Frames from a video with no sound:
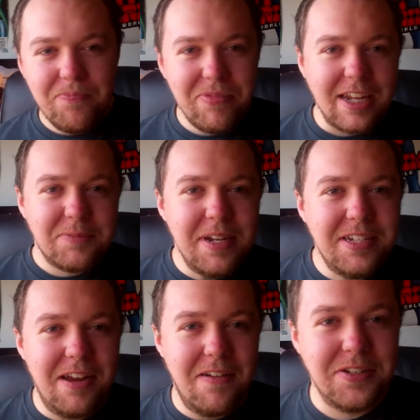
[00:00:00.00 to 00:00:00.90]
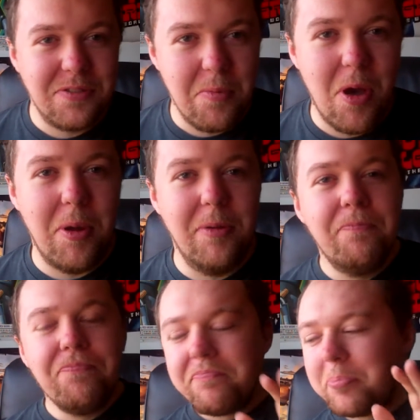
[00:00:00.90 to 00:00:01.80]
let's be serious for a moment.
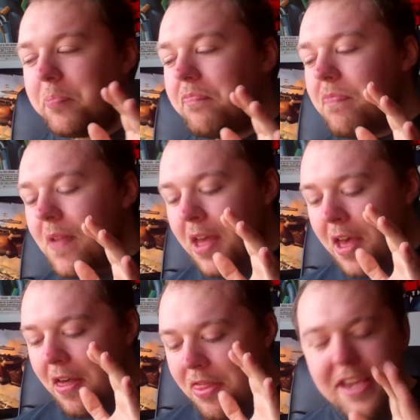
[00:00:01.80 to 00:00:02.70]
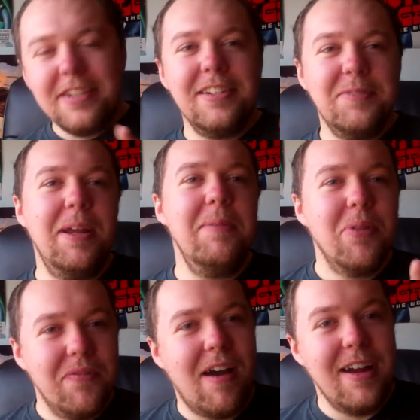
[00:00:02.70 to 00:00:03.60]
This has been
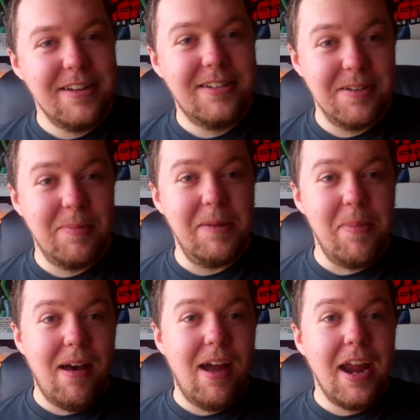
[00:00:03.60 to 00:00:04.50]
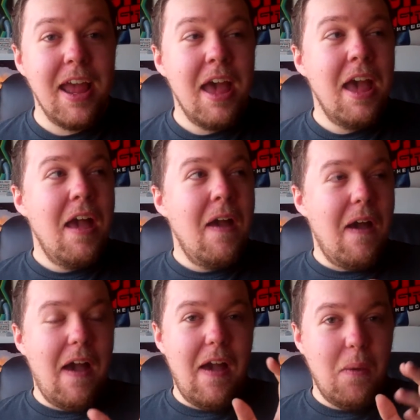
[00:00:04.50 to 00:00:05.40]
provided to me by
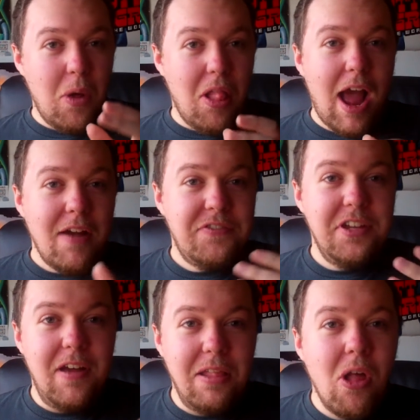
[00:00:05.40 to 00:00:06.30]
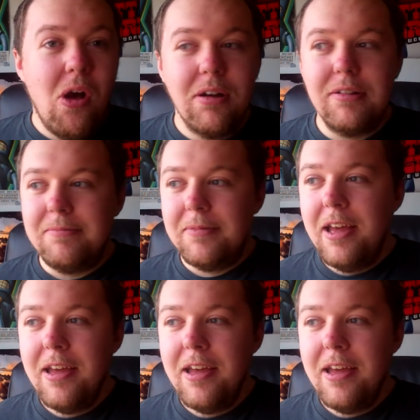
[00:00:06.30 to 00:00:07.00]
well, after a long